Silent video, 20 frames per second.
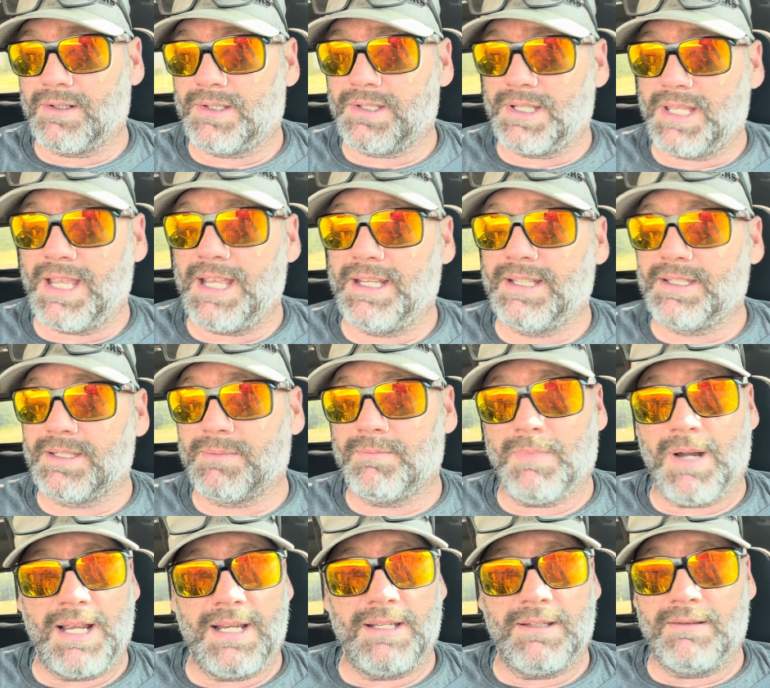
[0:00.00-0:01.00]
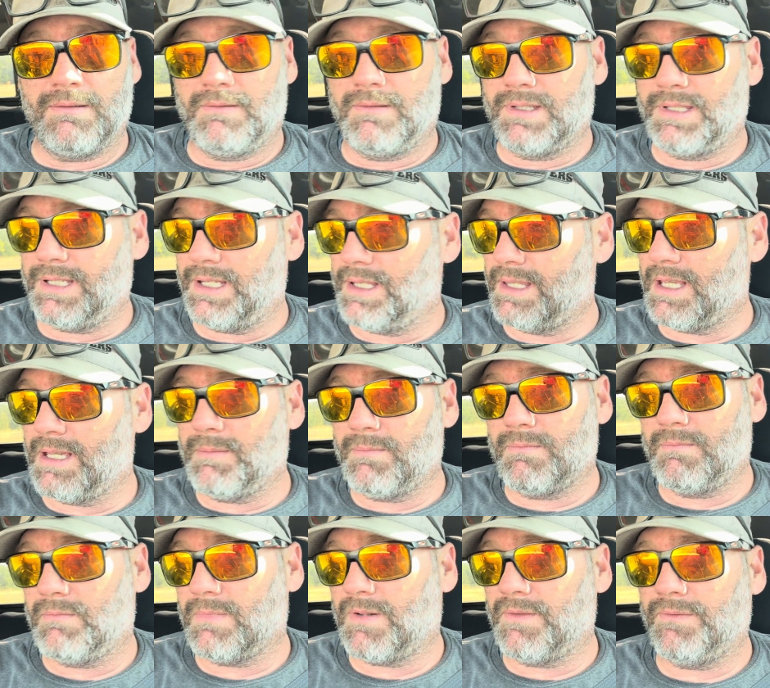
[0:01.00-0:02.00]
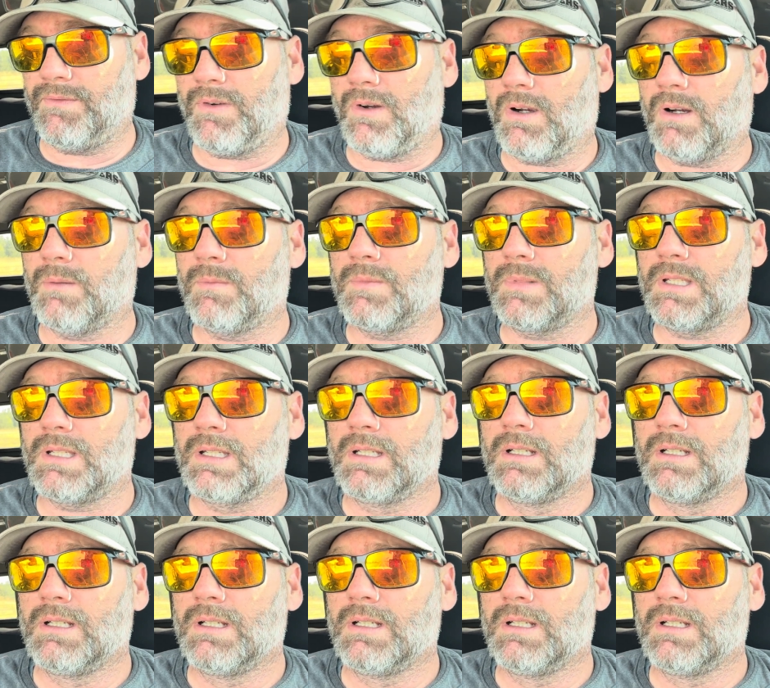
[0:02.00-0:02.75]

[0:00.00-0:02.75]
states, might see them on farms.